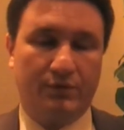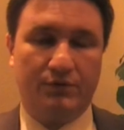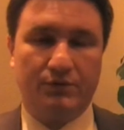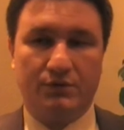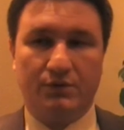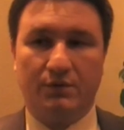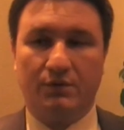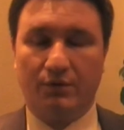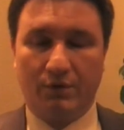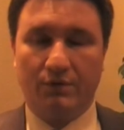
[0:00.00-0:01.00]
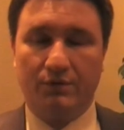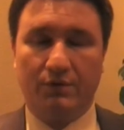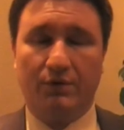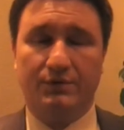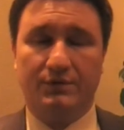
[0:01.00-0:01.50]
you
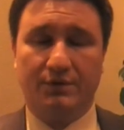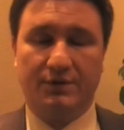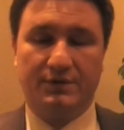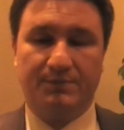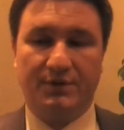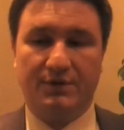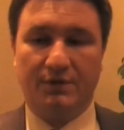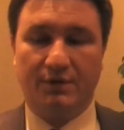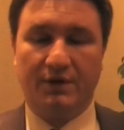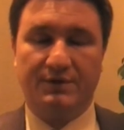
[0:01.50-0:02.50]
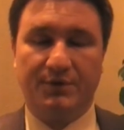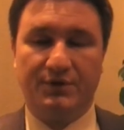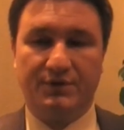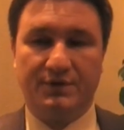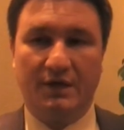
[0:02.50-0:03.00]
heard their
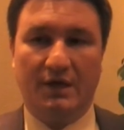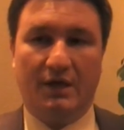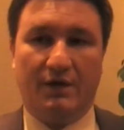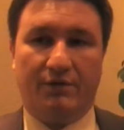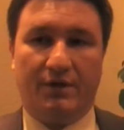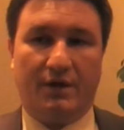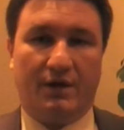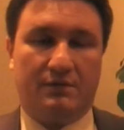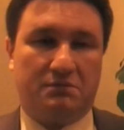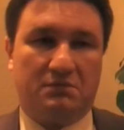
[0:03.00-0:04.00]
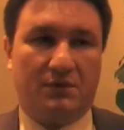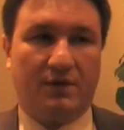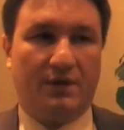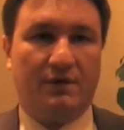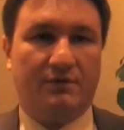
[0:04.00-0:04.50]
speeches. They
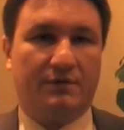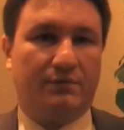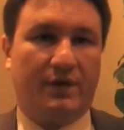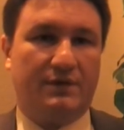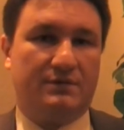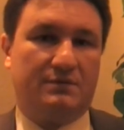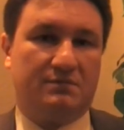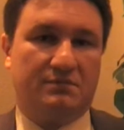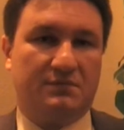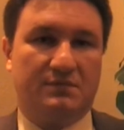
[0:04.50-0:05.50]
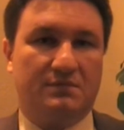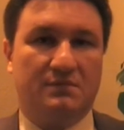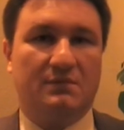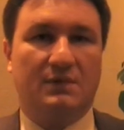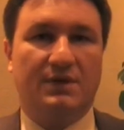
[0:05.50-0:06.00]
quite
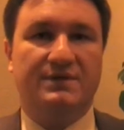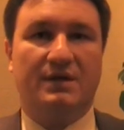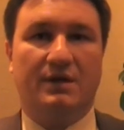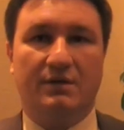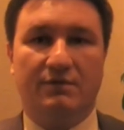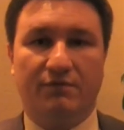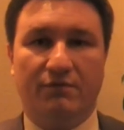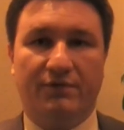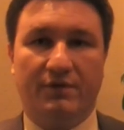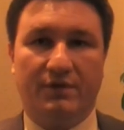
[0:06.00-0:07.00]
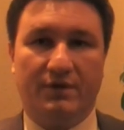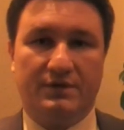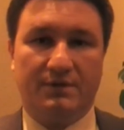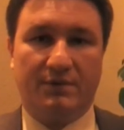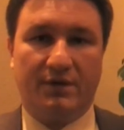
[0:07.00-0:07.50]
easily fulfill
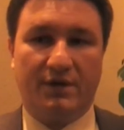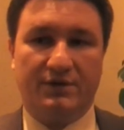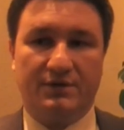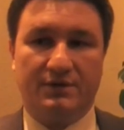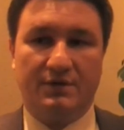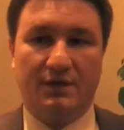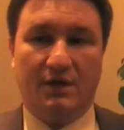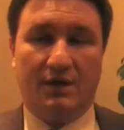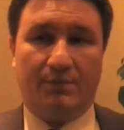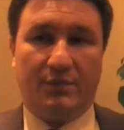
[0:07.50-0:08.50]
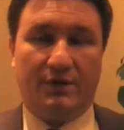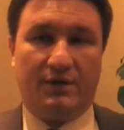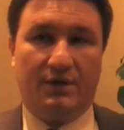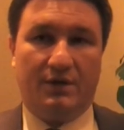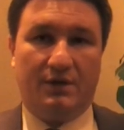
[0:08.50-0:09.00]
these obligations. But
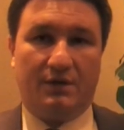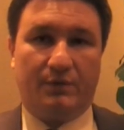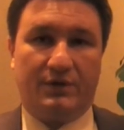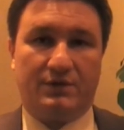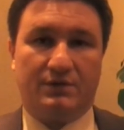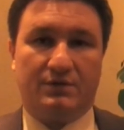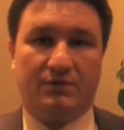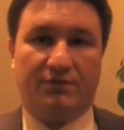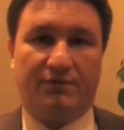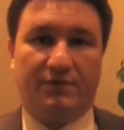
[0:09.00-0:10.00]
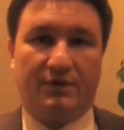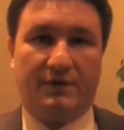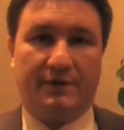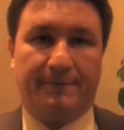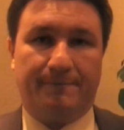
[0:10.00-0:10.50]
the questions of
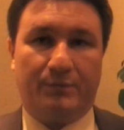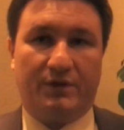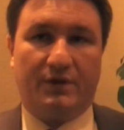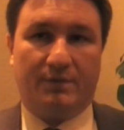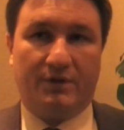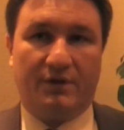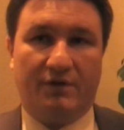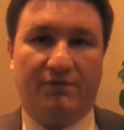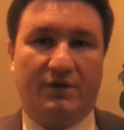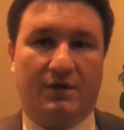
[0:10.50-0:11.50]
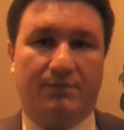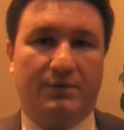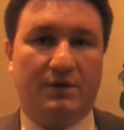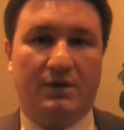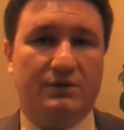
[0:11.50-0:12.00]
but if the
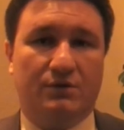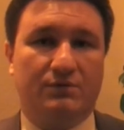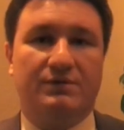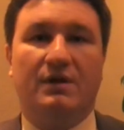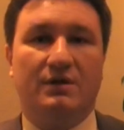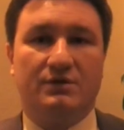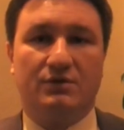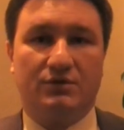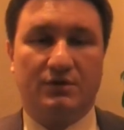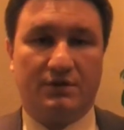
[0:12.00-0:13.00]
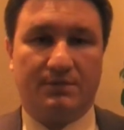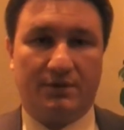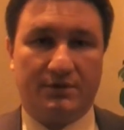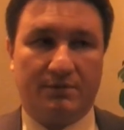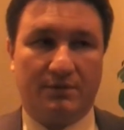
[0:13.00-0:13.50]
company is not really socially
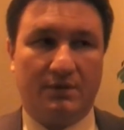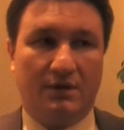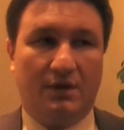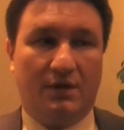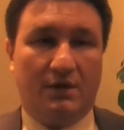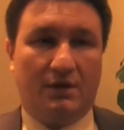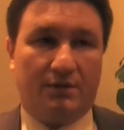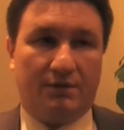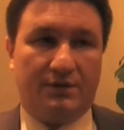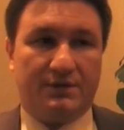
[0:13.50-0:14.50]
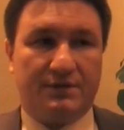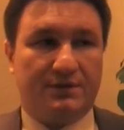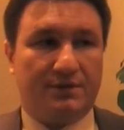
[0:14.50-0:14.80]
responsible, this is